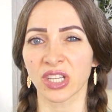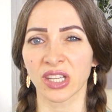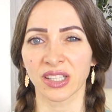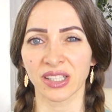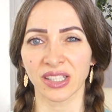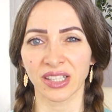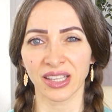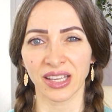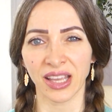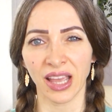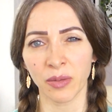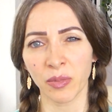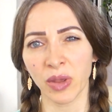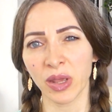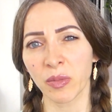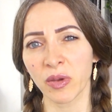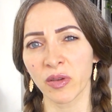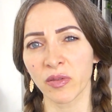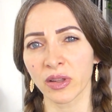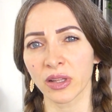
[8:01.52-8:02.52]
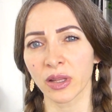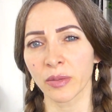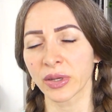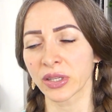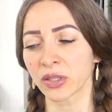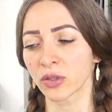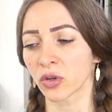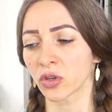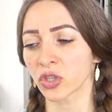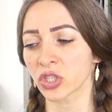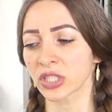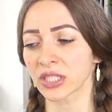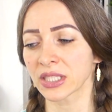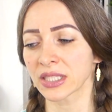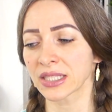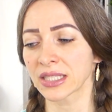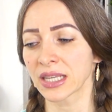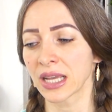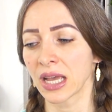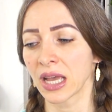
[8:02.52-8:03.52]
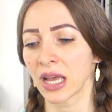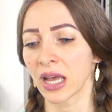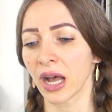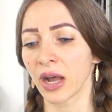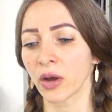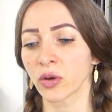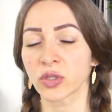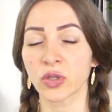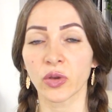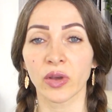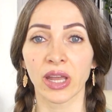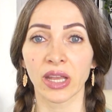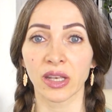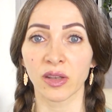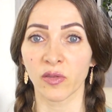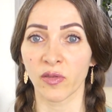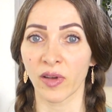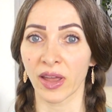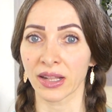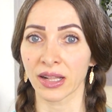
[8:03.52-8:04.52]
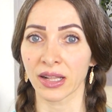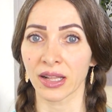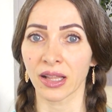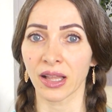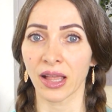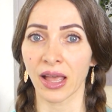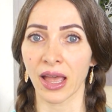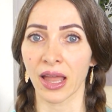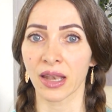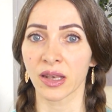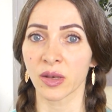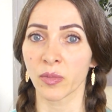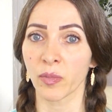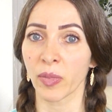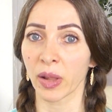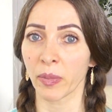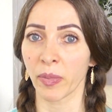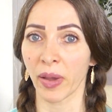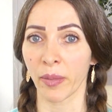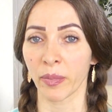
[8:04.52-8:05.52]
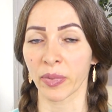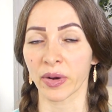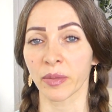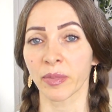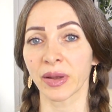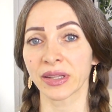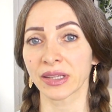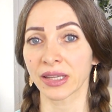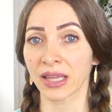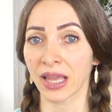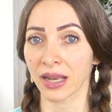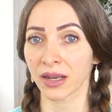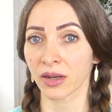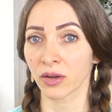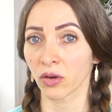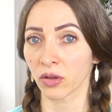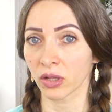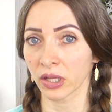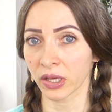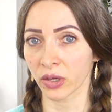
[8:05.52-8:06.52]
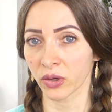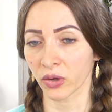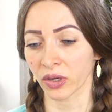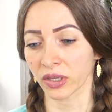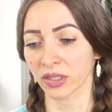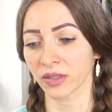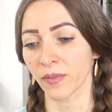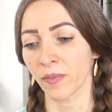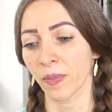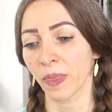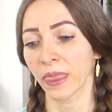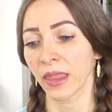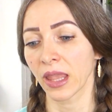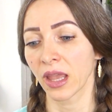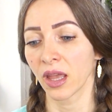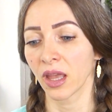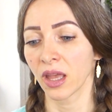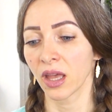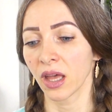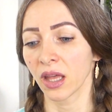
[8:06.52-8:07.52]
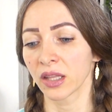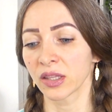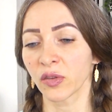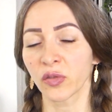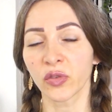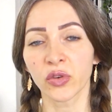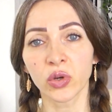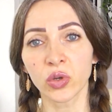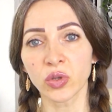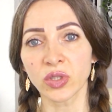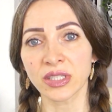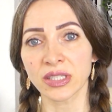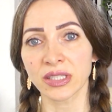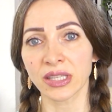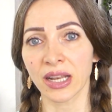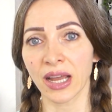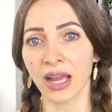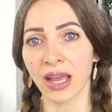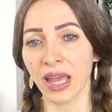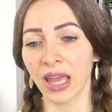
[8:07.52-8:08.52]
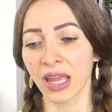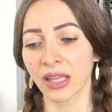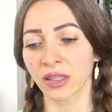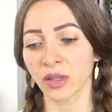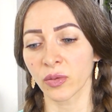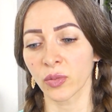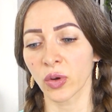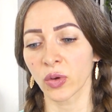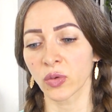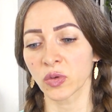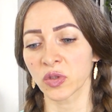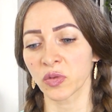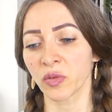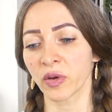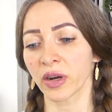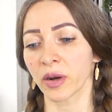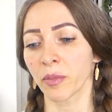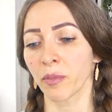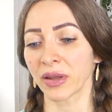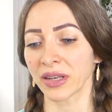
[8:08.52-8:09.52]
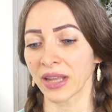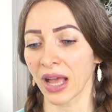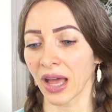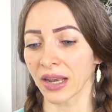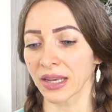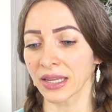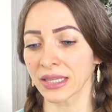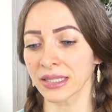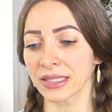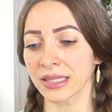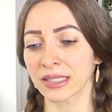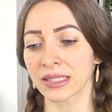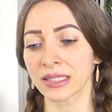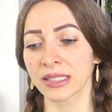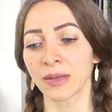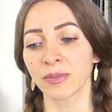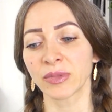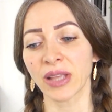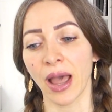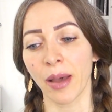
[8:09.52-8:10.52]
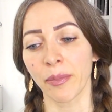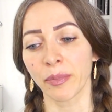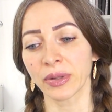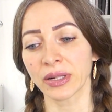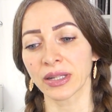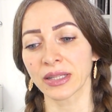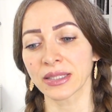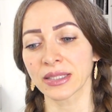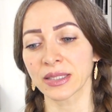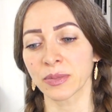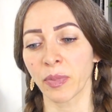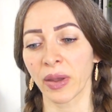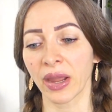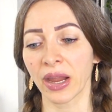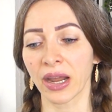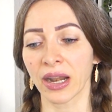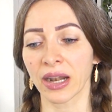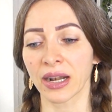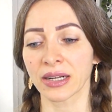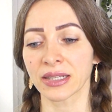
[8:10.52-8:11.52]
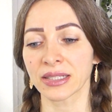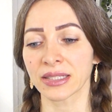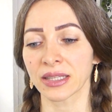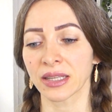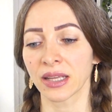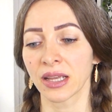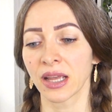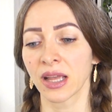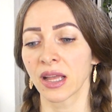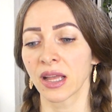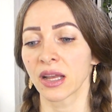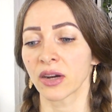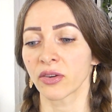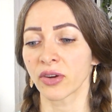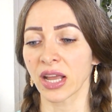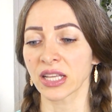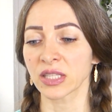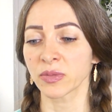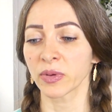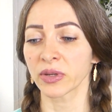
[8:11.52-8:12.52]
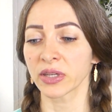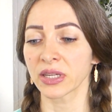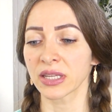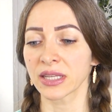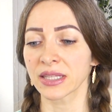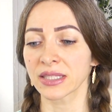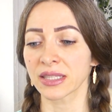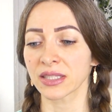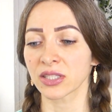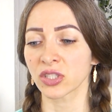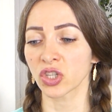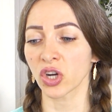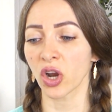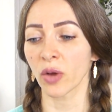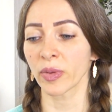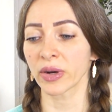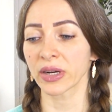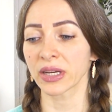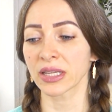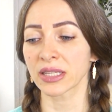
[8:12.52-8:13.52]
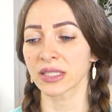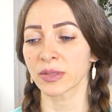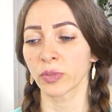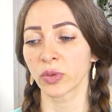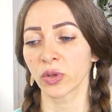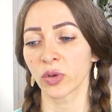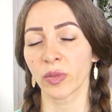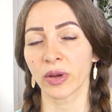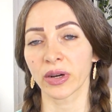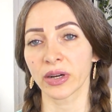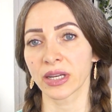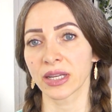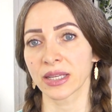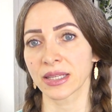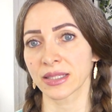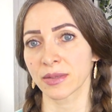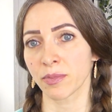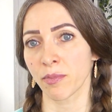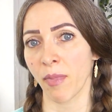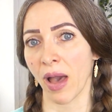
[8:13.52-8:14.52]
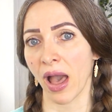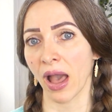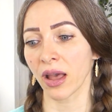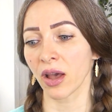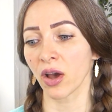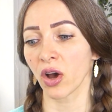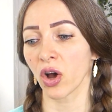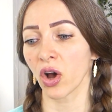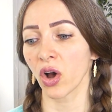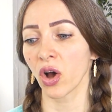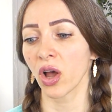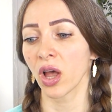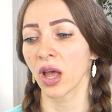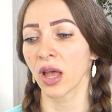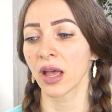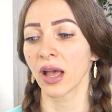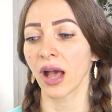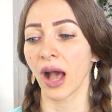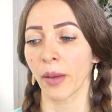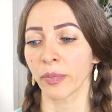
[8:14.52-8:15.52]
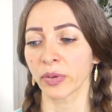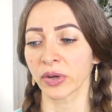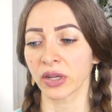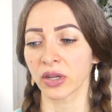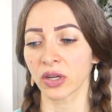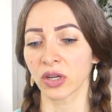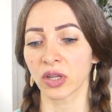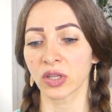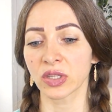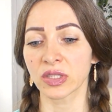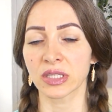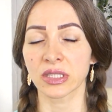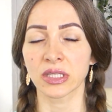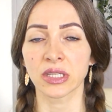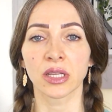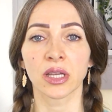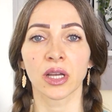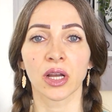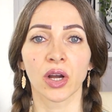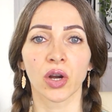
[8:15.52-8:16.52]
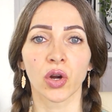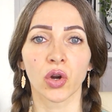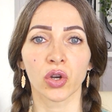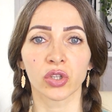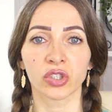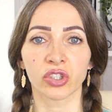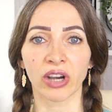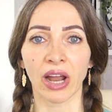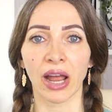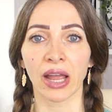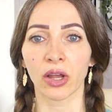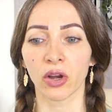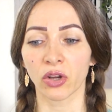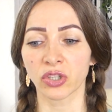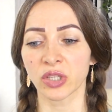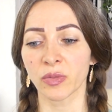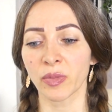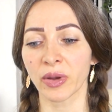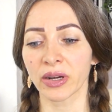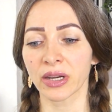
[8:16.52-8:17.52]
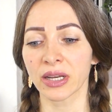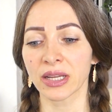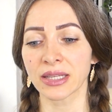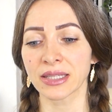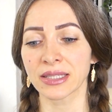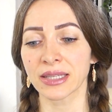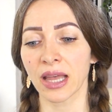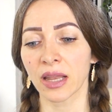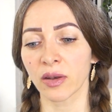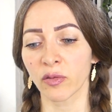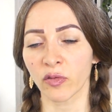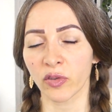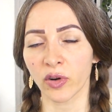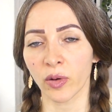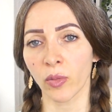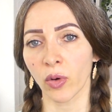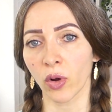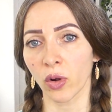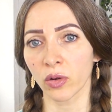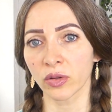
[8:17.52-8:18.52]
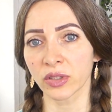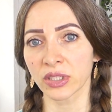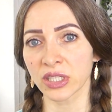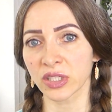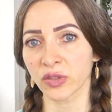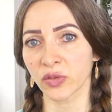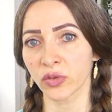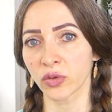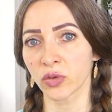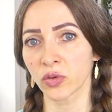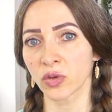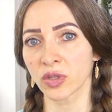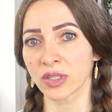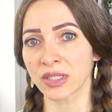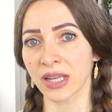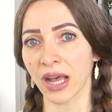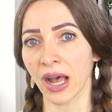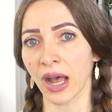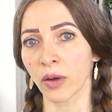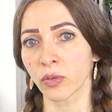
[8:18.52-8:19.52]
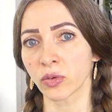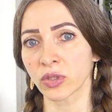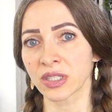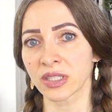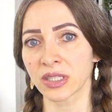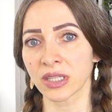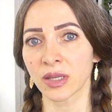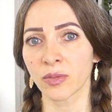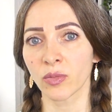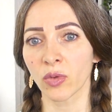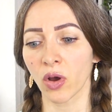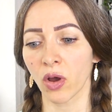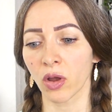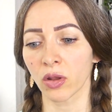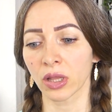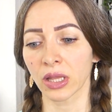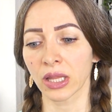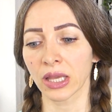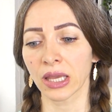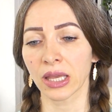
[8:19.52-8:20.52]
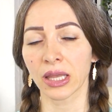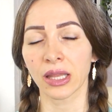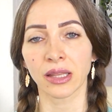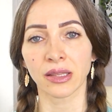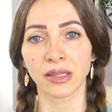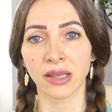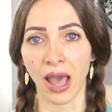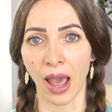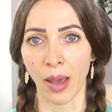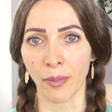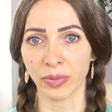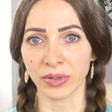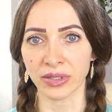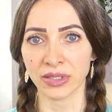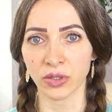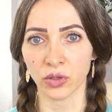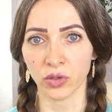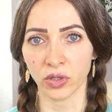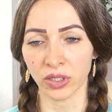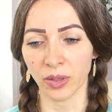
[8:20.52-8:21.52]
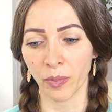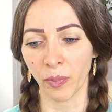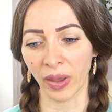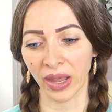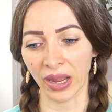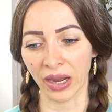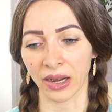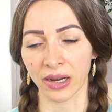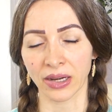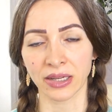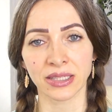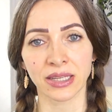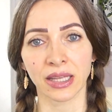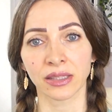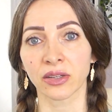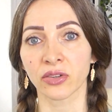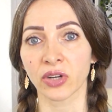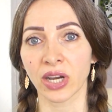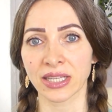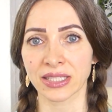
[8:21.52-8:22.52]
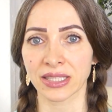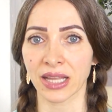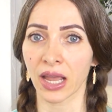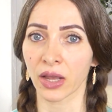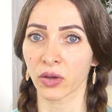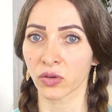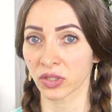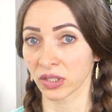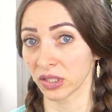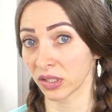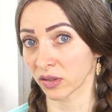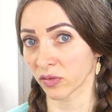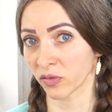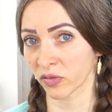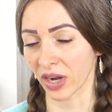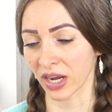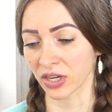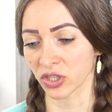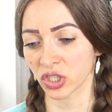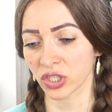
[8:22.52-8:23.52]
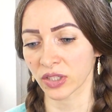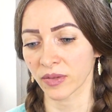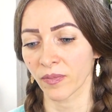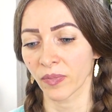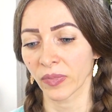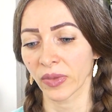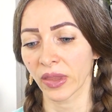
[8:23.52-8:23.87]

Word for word: it can make me feel a bit nauseous. I also ate fennel and bell pepper, but again, only cooked. The fruits that I ate the most were bananas, steamed apples, pears, raspberries, strawberries, blueberries, mango, apricots, or dry goji berries and from all these fruits I would steam only the apples or the pears and the rest I could eat fresh.